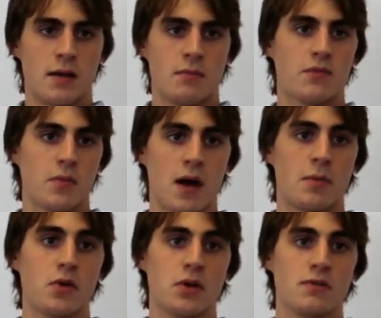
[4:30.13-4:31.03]
And
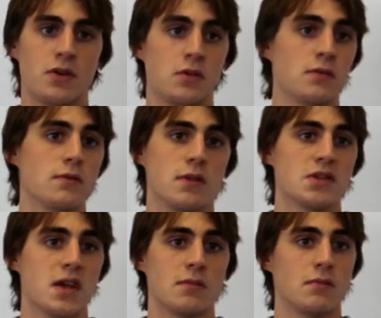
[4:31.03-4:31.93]
from our point of view,
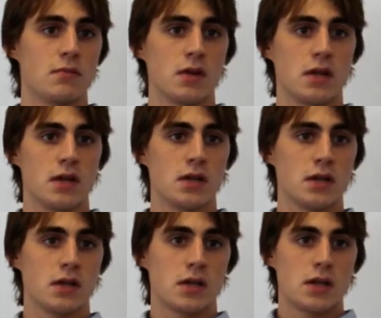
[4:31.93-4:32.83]
the same, really.
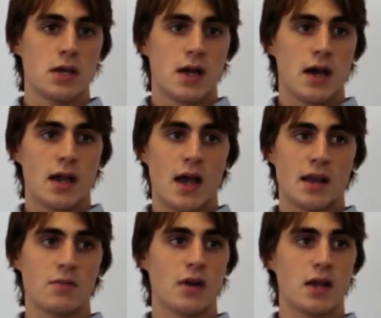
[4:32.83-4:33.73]
And
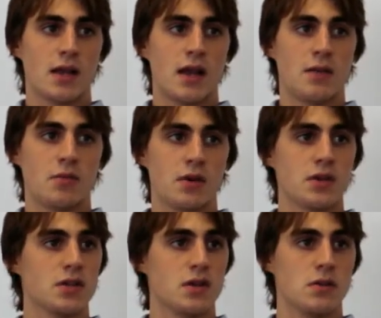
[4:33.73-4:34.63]
it really
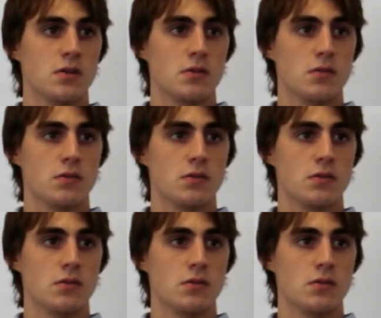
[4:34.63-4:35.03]
enabled us to